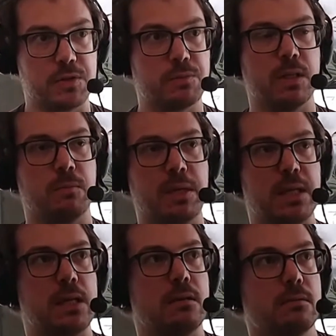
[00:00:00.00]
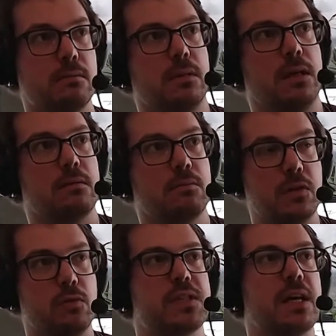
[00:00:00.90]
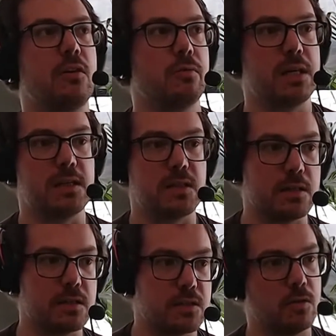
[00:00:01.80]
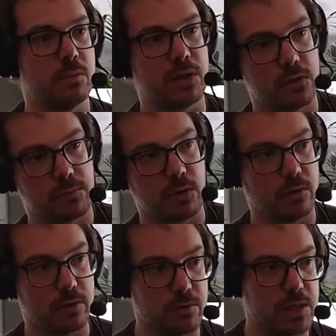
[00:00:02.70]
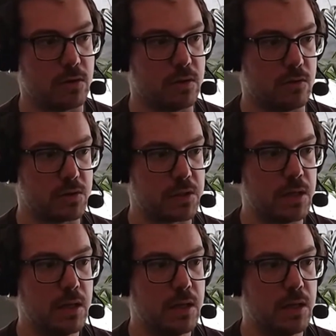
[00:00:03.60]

will be like, those are already set in stone because we all agreed on those.